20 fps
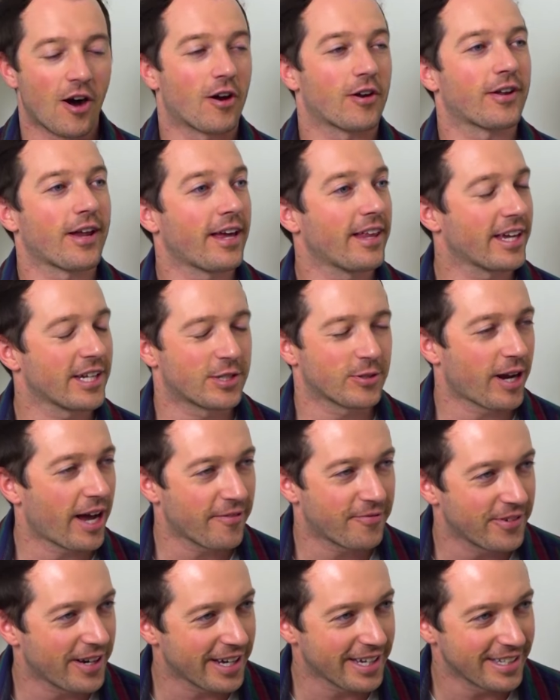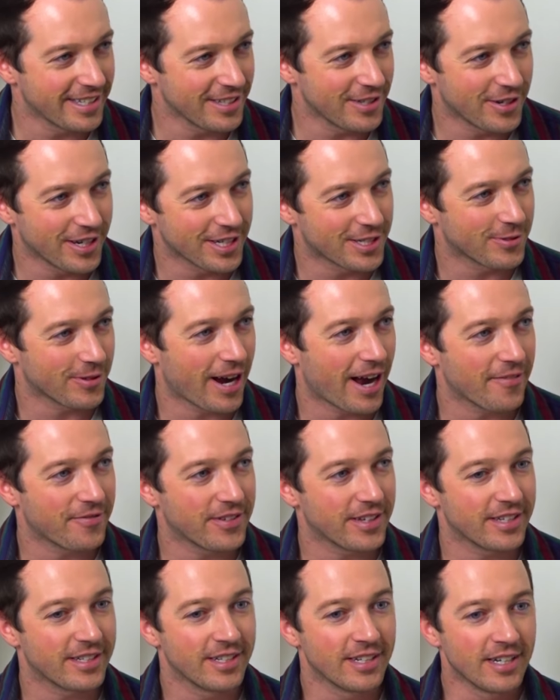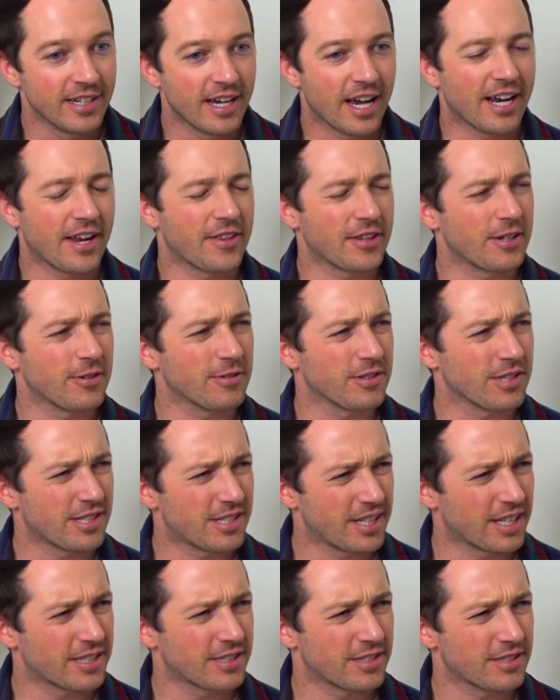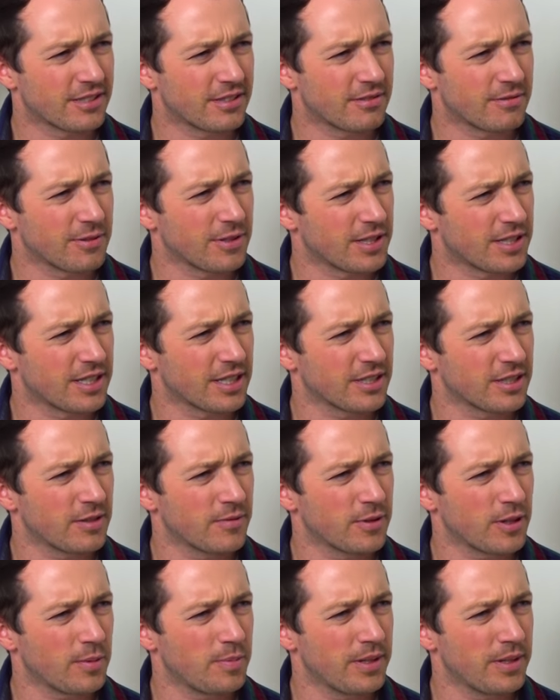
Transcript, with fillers: on a night like draft night. You get drafted and I think you're the sixth overall